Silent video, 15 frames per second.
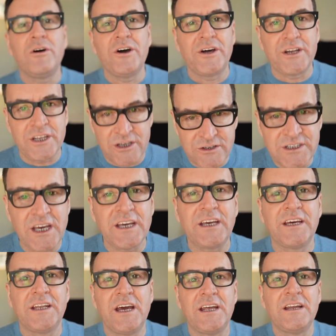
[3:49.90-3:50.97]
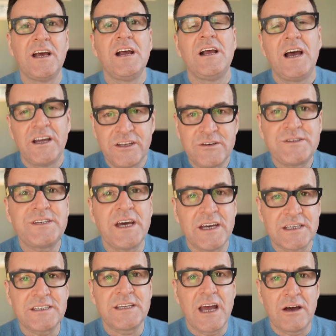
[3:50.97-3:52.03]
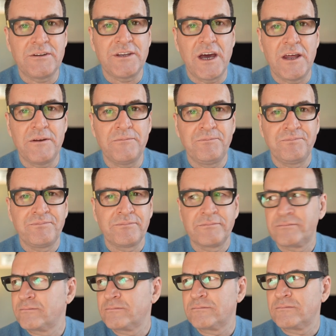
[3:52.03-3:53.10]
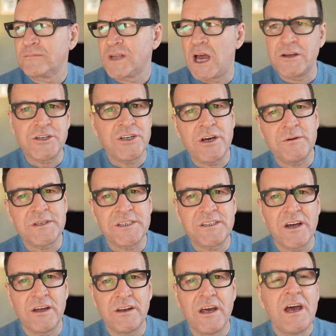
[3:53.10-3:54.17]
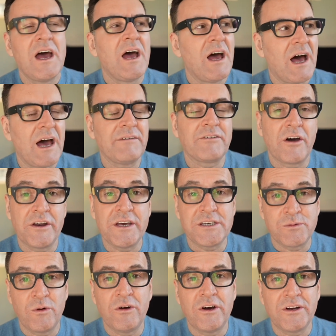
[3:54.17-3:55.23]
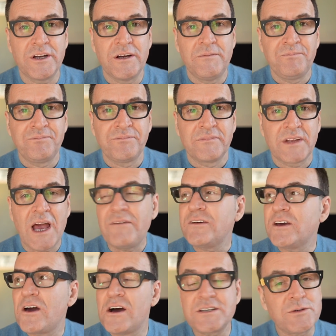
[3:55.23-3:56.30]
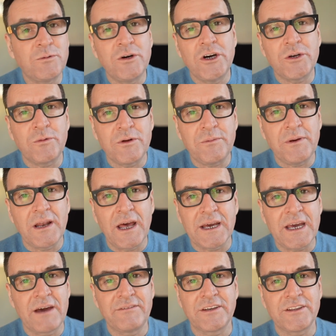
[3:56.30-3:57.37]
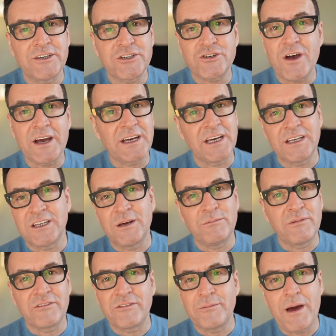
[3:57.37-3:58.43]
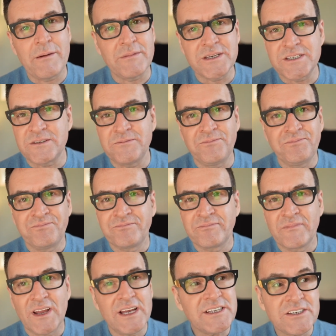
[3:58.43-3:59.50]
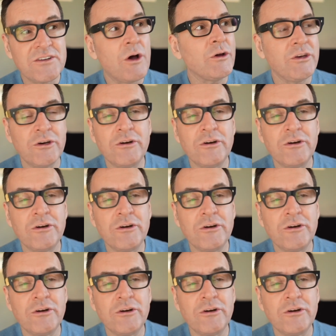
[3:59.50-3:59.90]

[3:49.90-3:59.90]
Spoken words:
word and you take it in and you say, it's now done. How do you know it's done? I've got his word. Having God's word would be like having the tracking number from Amazon. It's not